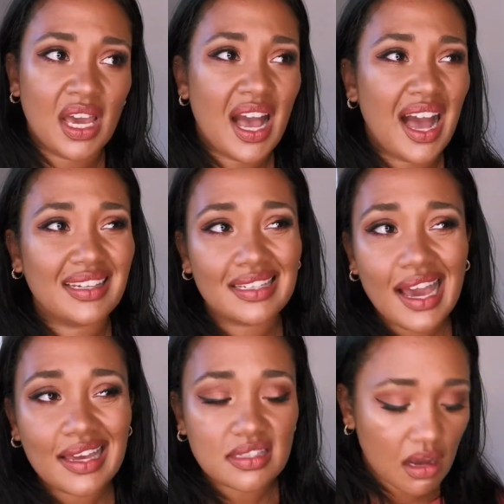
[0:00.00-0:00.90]
And
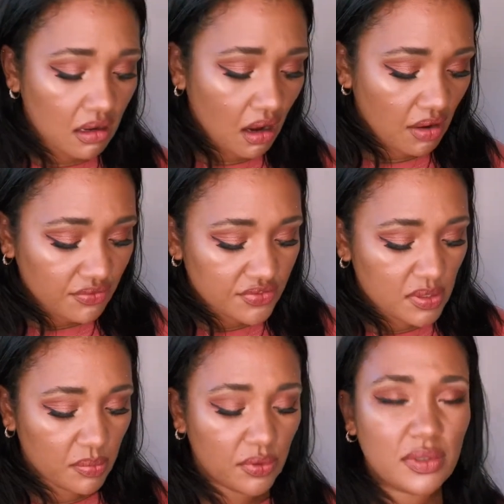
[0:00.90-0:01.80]
yeah, it's
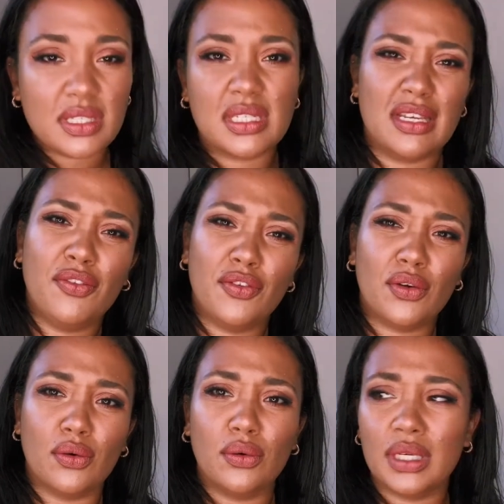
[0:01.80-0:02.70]
uncomfortable, it's
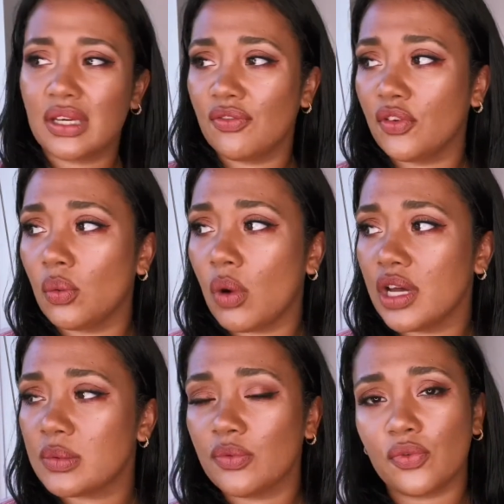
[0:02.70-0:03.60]
difficult, it can feel
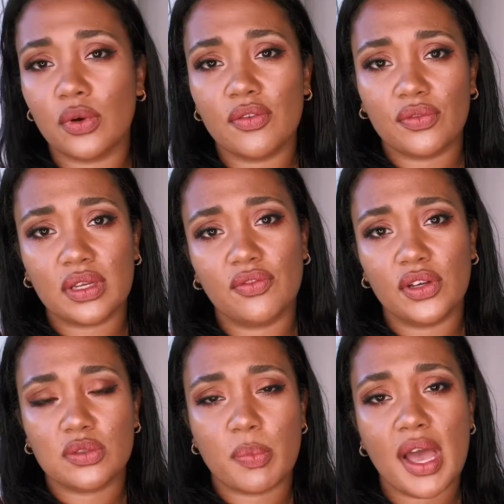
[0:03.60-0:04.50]
worse before it
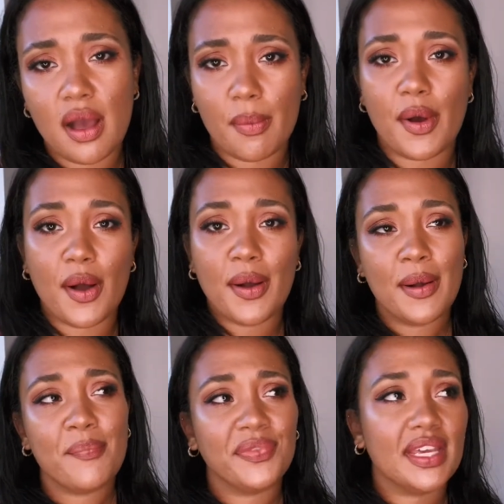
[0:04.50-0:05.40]
feels better, but
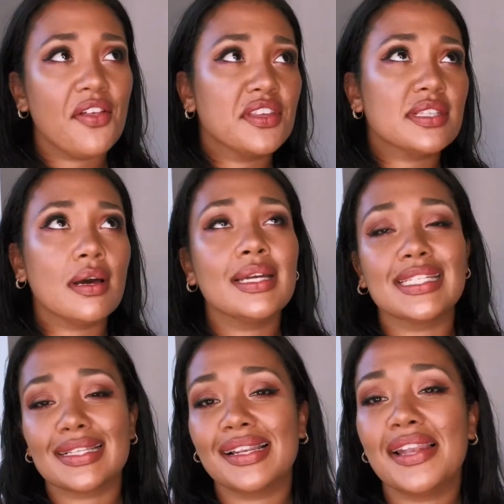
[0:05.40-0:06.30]
the other side
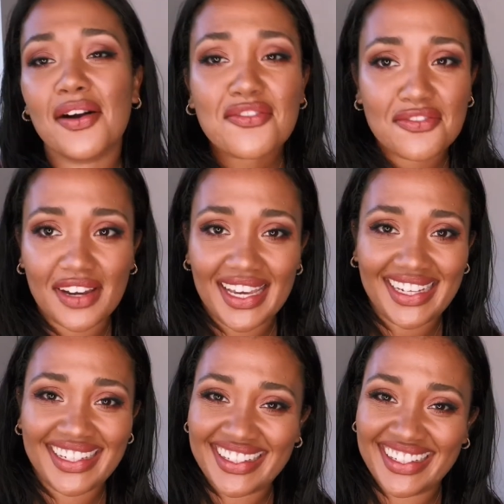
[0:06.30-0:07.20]
is
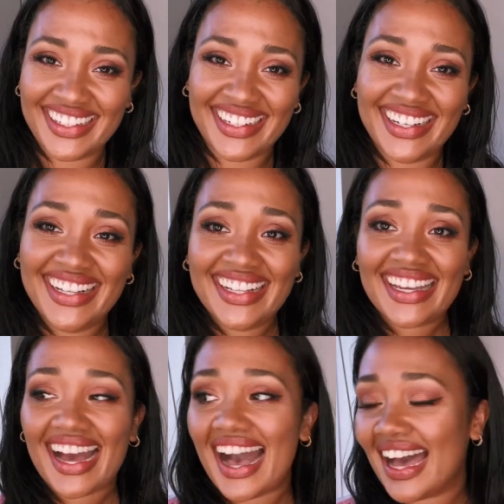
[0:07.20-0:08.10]
lovely.
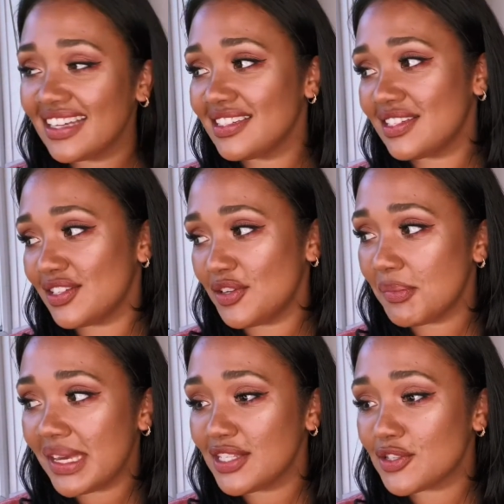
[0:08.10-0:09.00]
And you
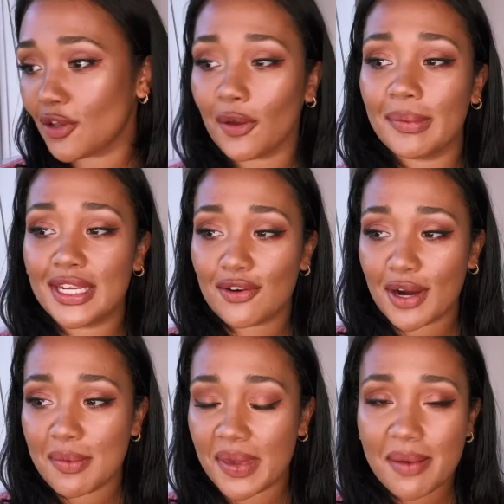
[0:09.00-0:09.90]
meet so many
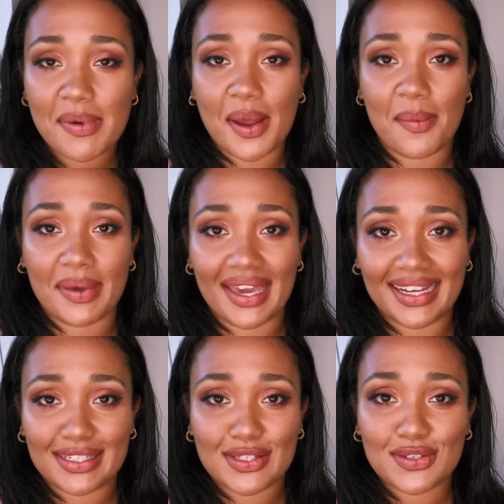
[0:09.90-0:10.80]
great people up here
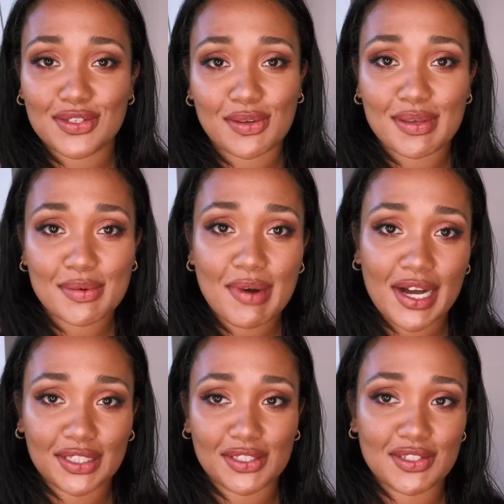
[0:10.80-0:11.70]
because you're doing the
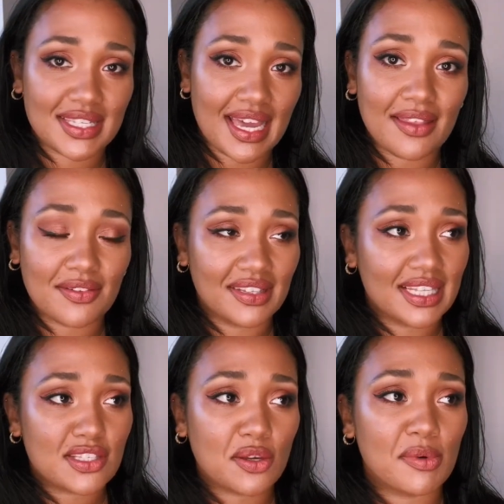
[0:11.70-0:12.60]
work and you're together, and
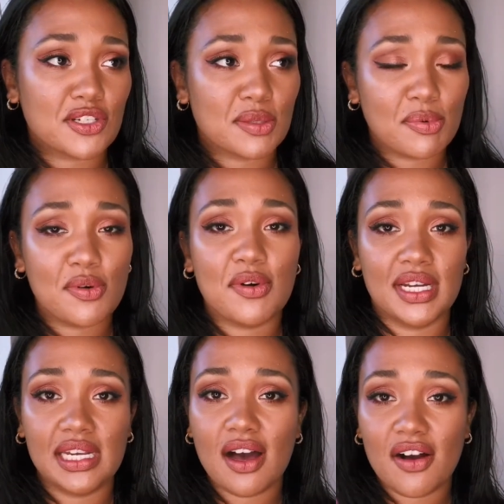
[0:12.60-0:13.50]
there's so much support
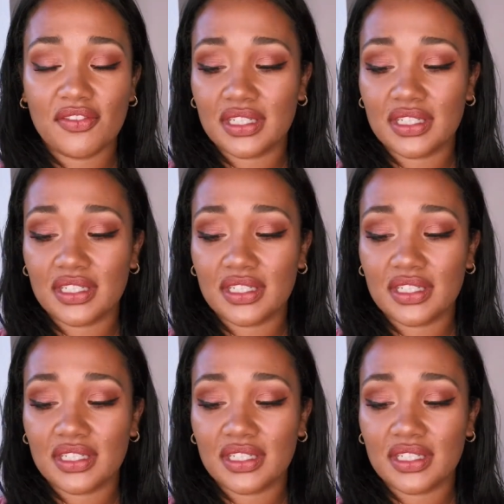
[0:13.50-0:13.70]
and love.